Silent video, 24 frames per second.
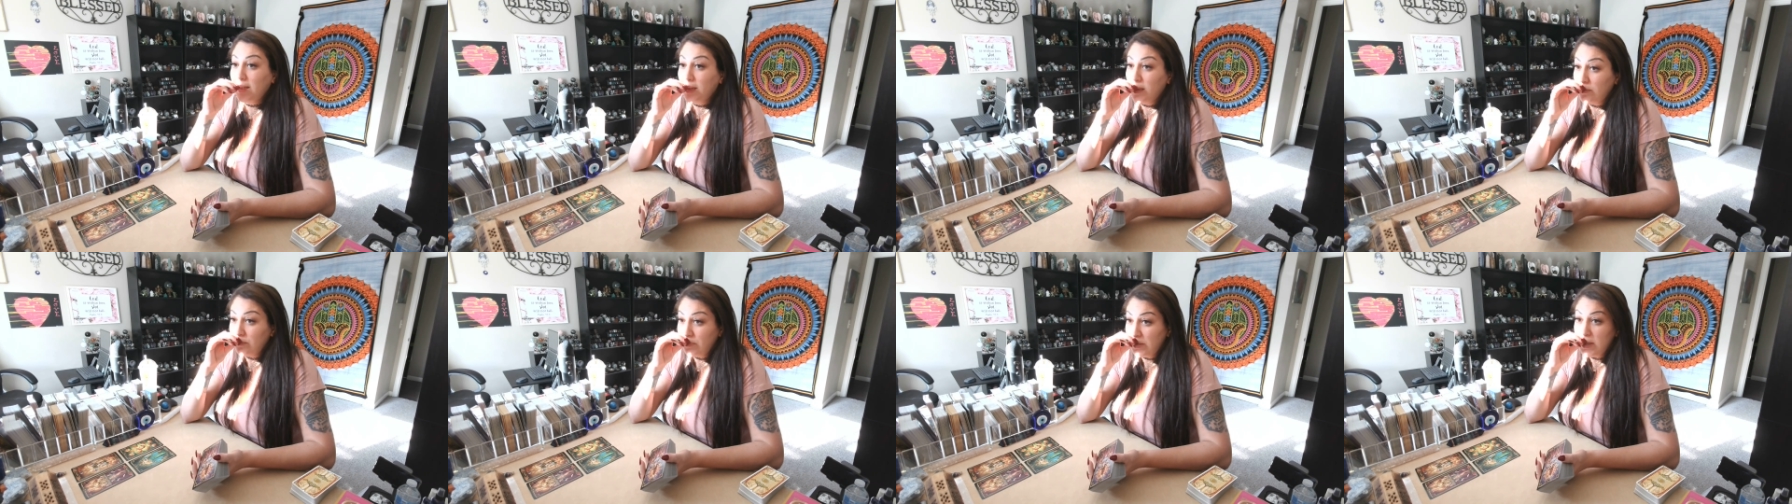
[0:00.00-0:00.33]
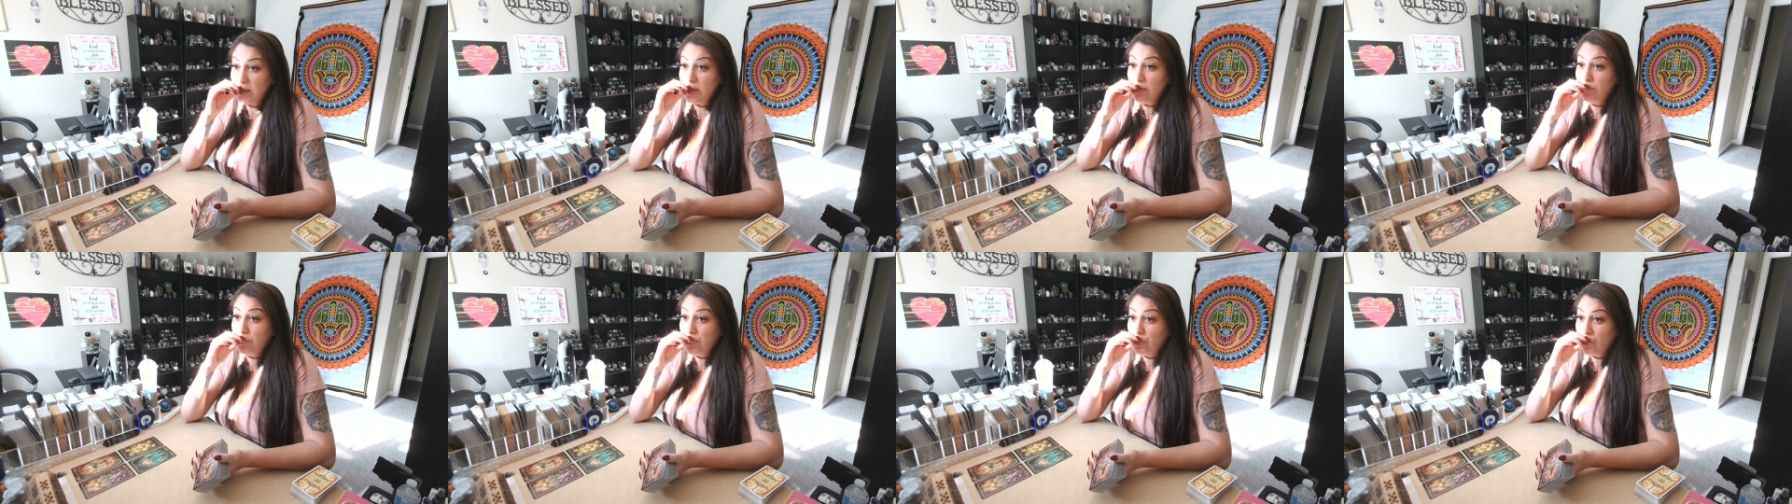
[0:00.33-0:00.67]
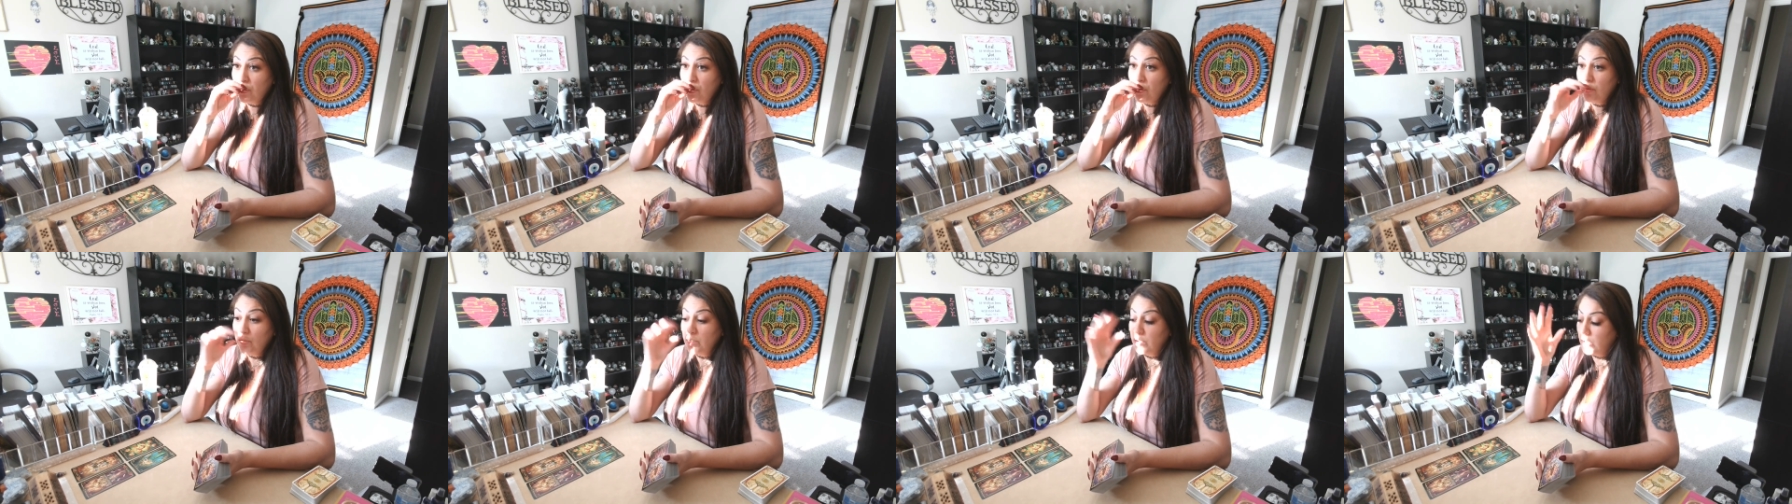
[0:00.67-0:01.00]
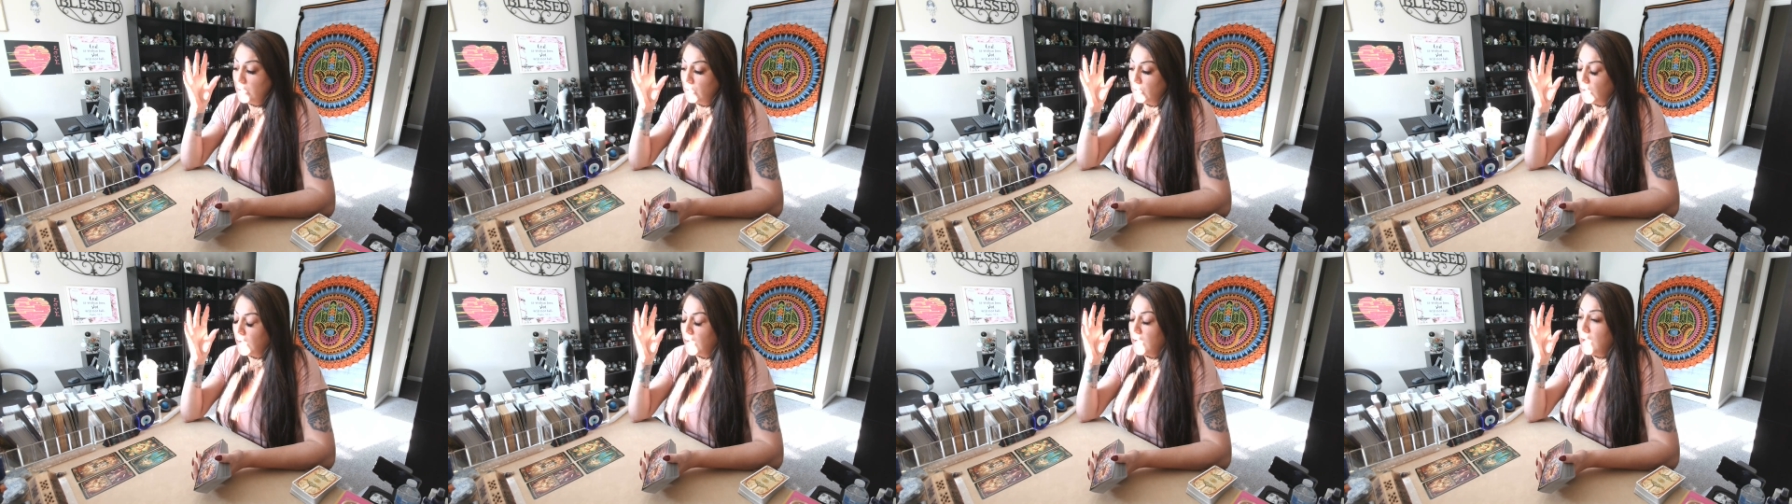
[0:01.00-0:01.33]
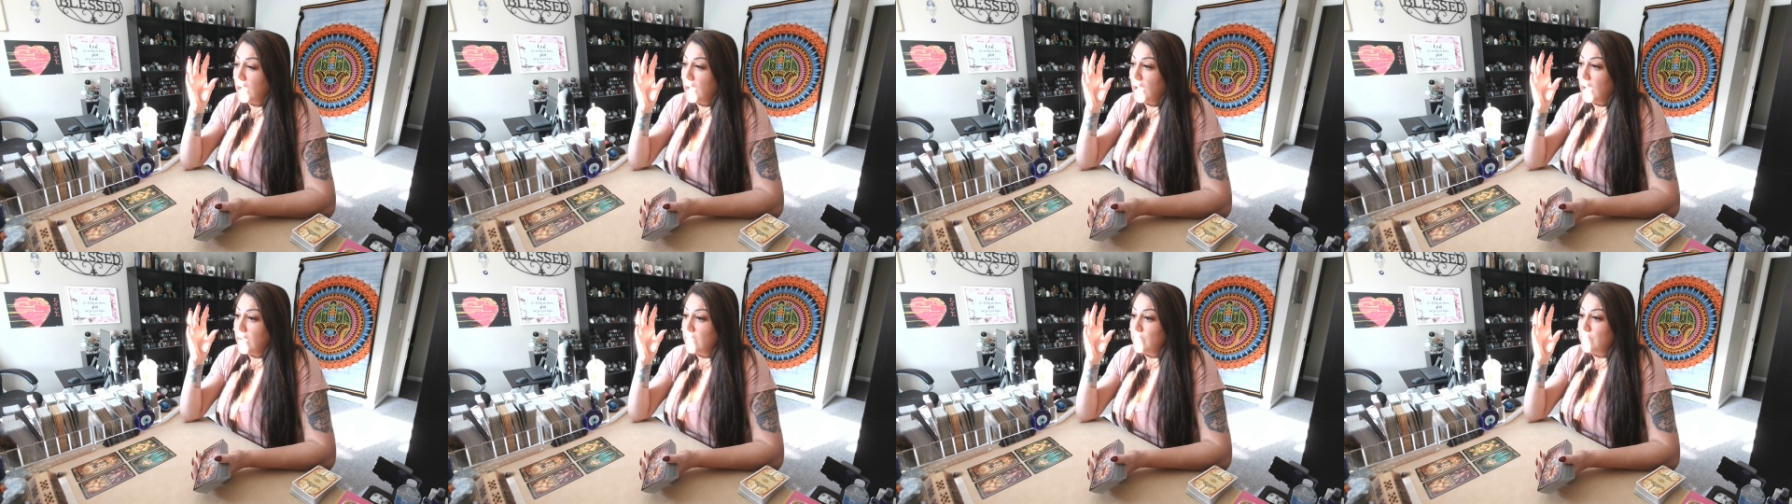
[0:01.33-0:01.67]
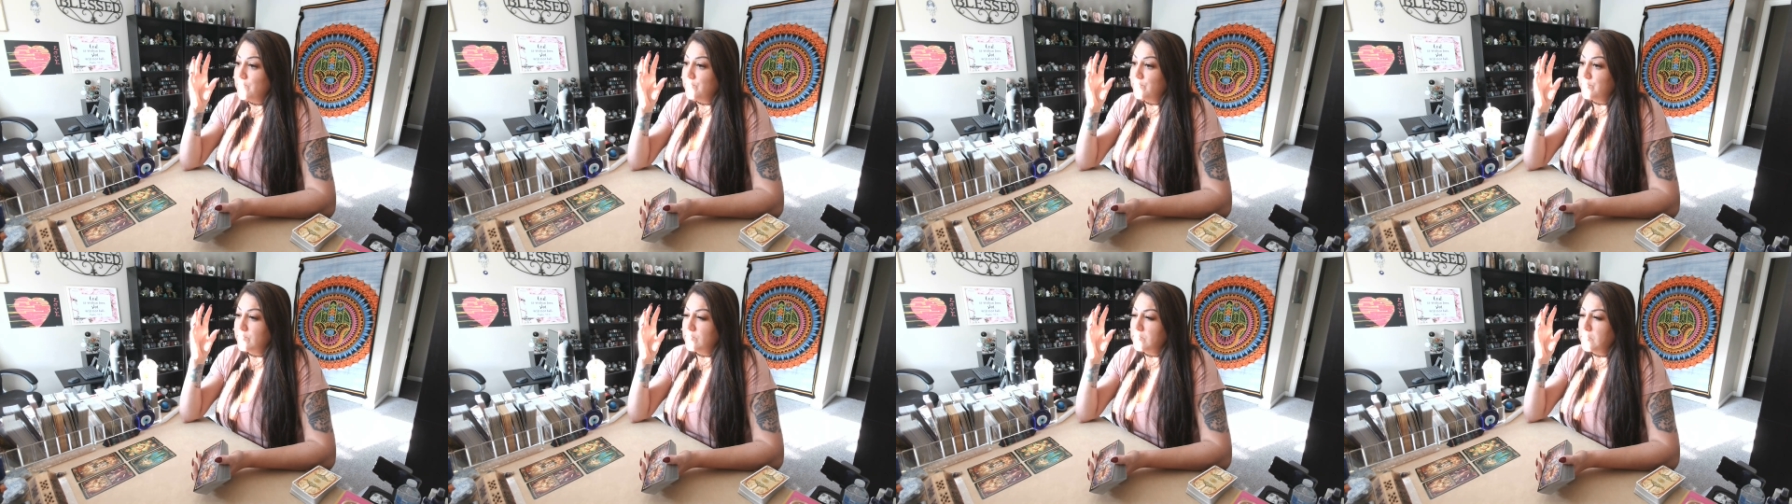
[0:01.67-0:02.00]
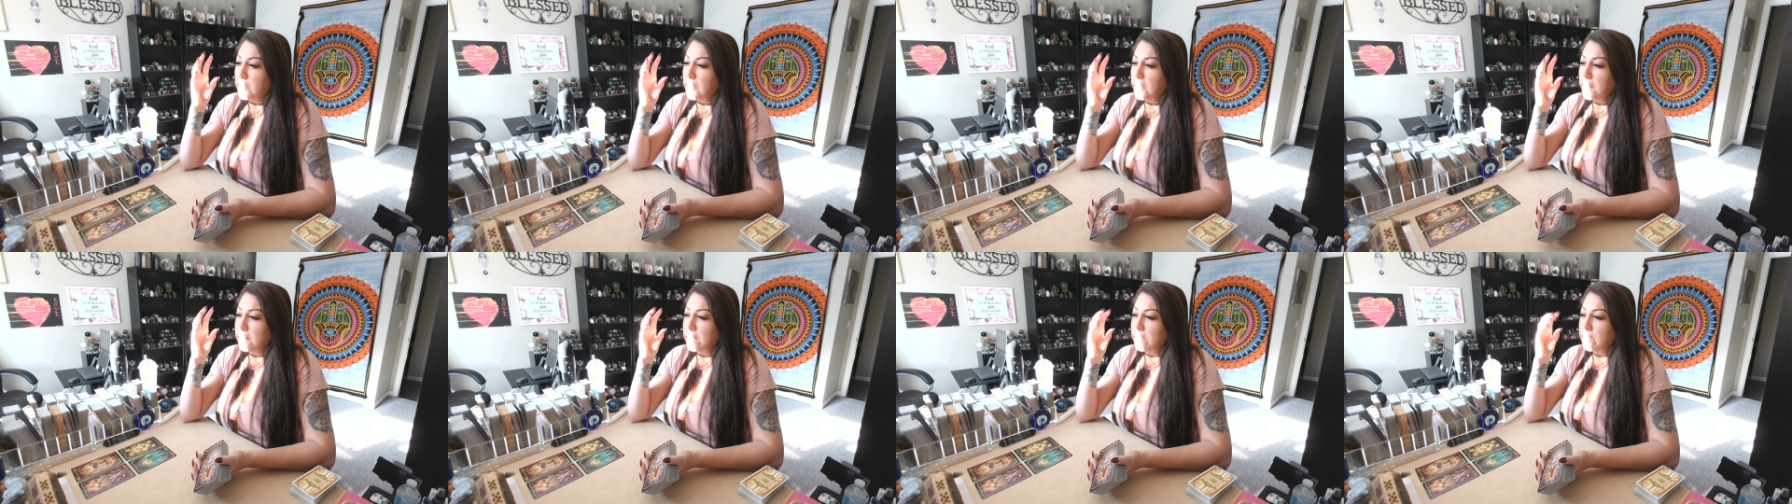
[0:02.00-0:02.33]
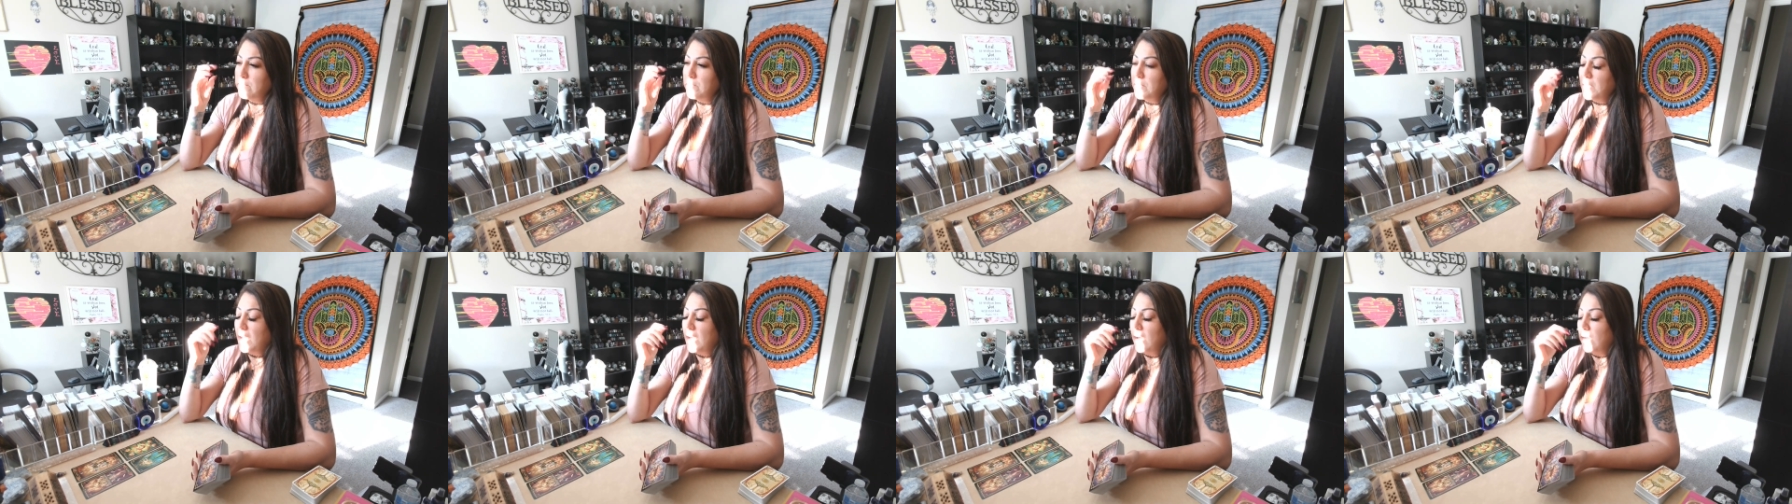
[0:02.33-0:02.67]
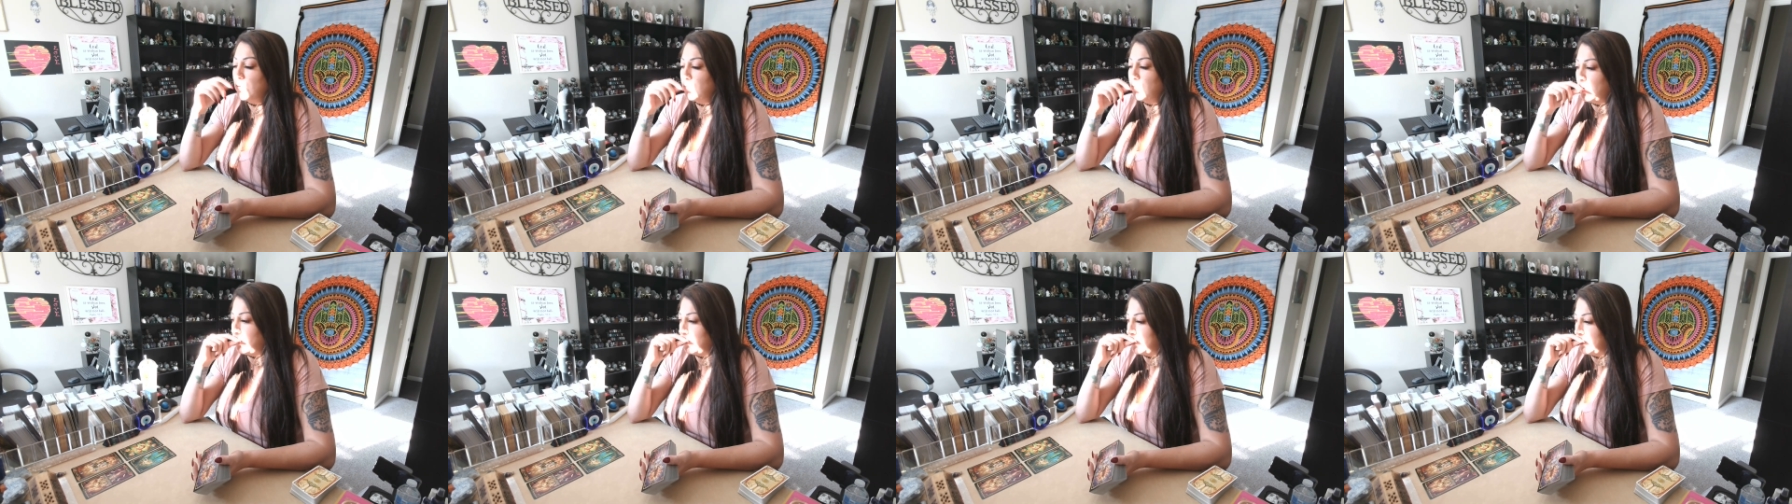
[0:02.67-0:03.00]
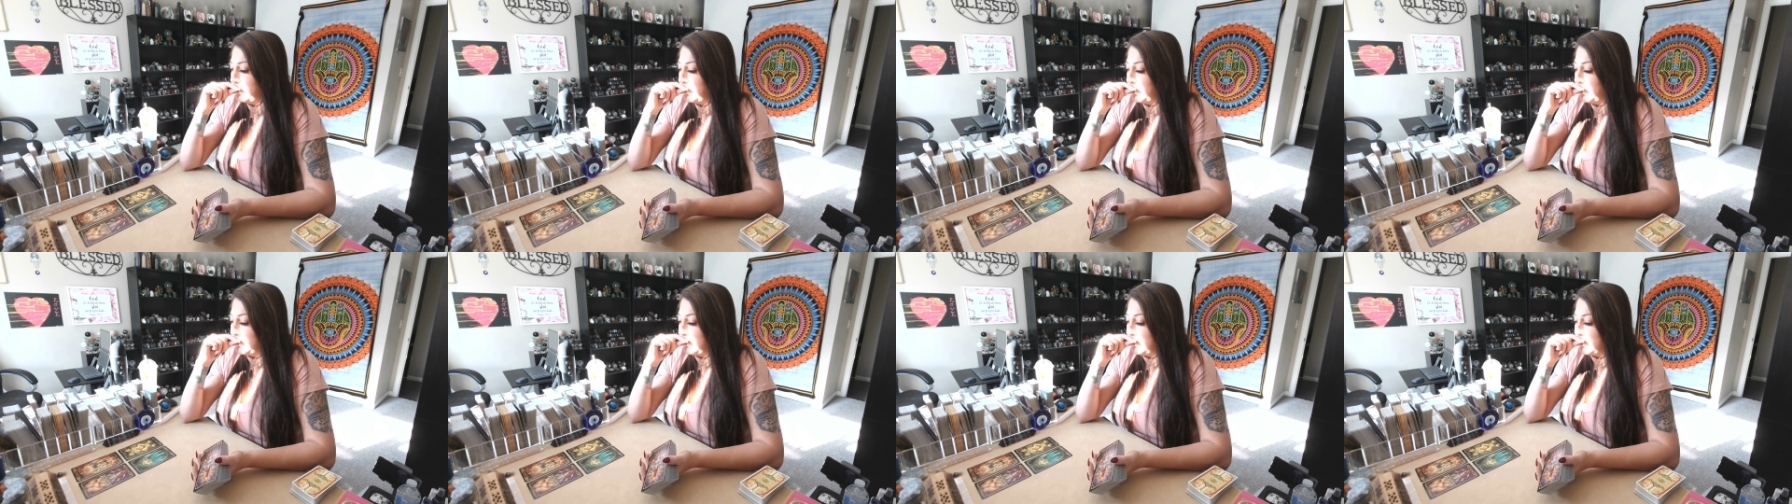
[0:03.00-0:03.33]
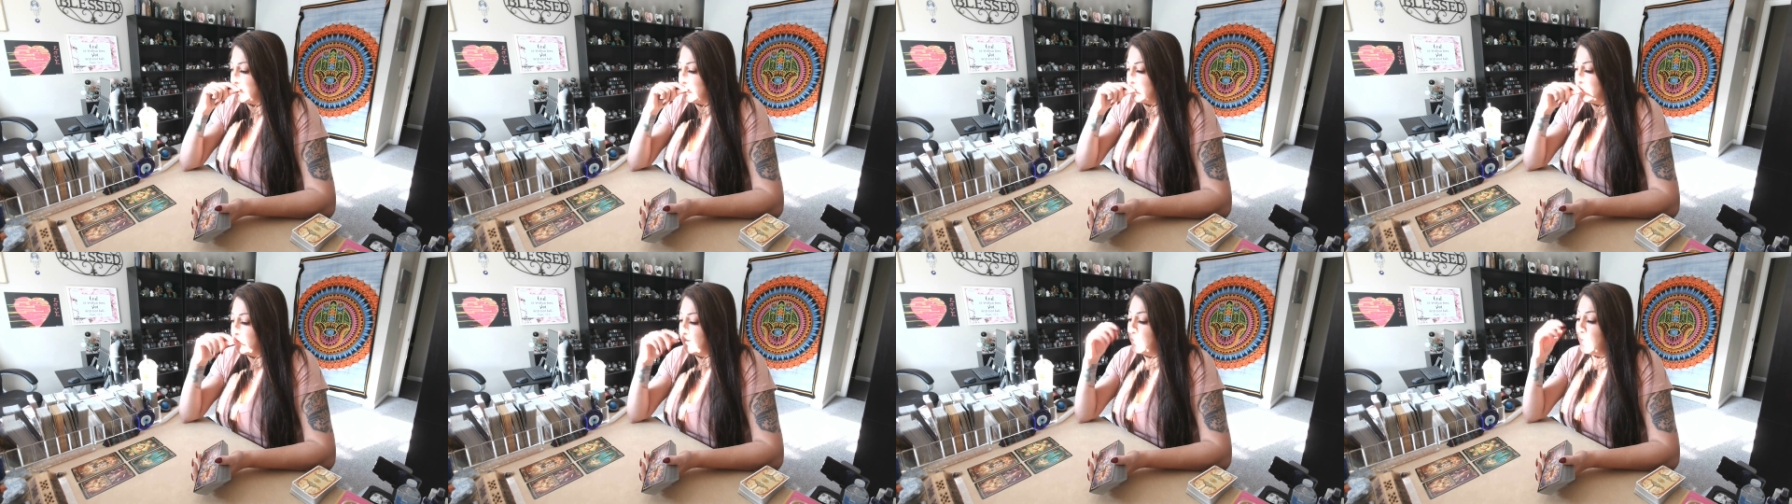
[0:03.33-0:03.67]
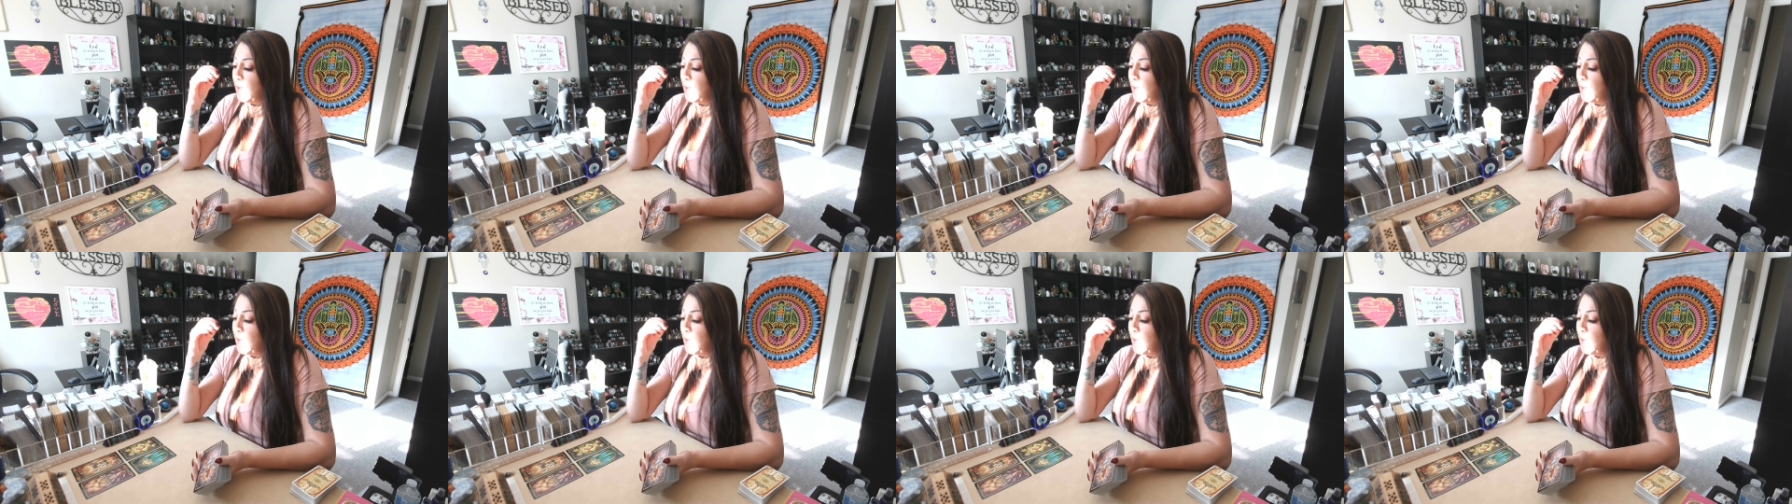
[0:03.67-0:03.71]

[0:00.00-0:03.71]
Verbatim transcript: people, you know, how do I want to put this?